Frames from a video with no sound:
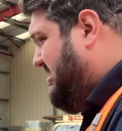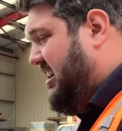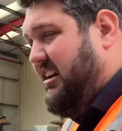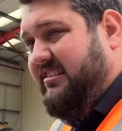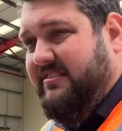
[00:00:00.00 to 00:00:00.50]

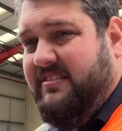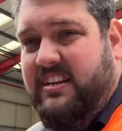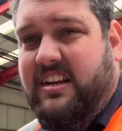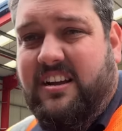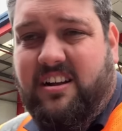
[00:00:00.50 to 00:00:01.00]
yeah,
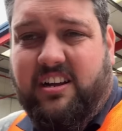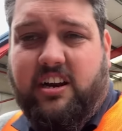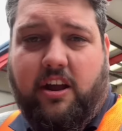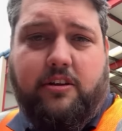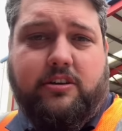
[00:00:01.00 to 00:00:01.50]
I'm going
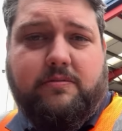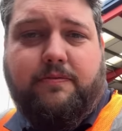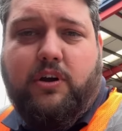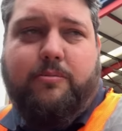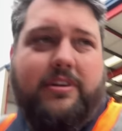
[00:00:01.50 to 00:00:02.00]
to go do some
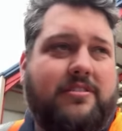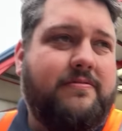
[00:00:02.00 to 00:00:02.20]
filming,